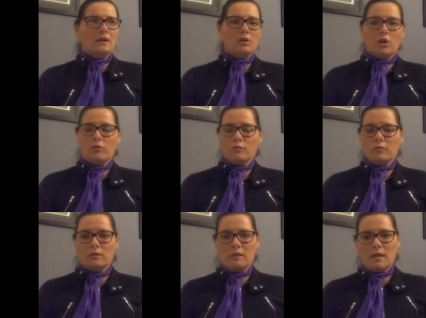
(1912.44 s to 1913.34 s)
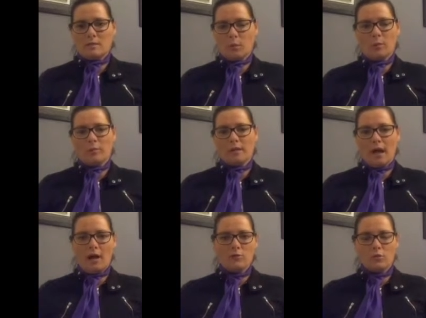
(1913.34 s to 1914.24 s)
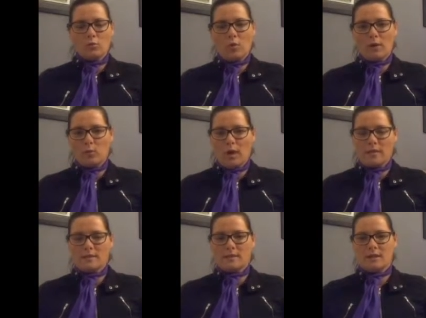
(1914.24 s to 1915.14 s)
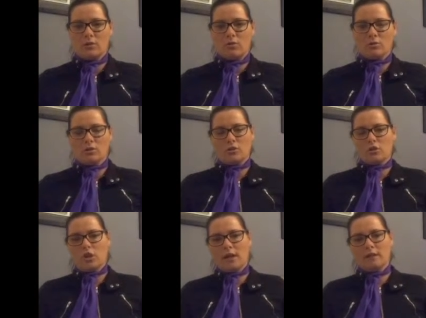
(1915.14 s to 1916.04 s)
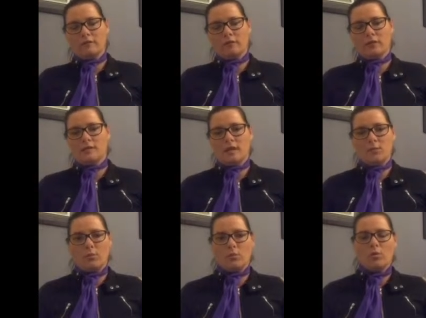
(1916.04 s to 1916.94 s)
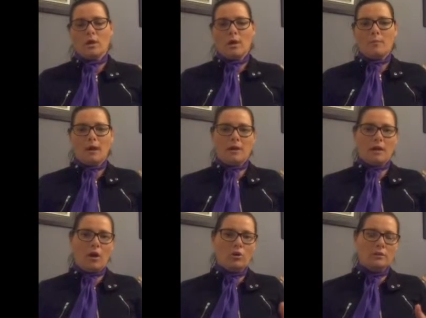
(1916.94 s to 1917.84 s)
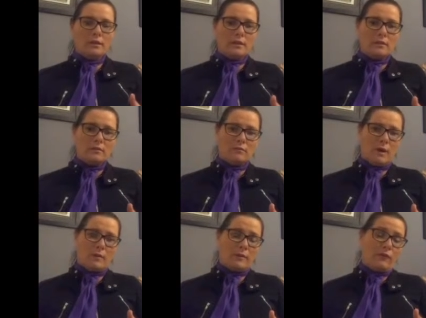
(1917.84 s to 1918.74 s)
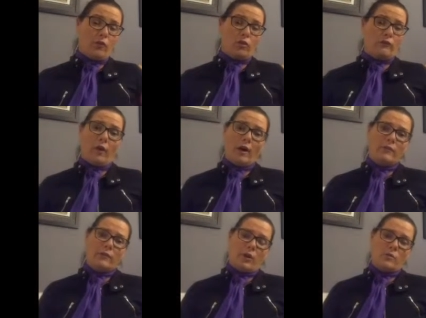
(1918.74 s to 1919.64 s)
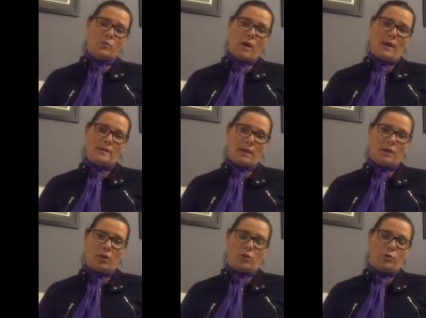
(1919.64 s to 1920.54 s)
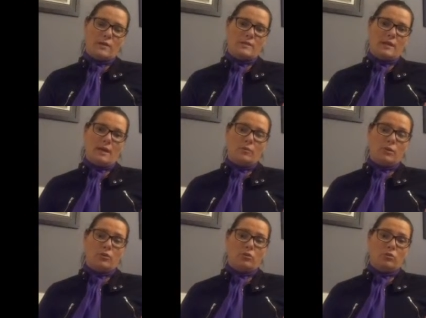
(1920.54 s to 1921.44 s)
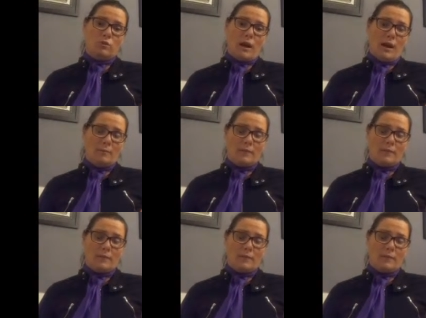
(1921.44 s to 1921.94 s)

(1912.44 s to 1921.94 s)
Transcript: you know, there's probably 101 ways to get a horse on a trailer, for example, but only maybe 4 or 5 of those ways are going to resonate with you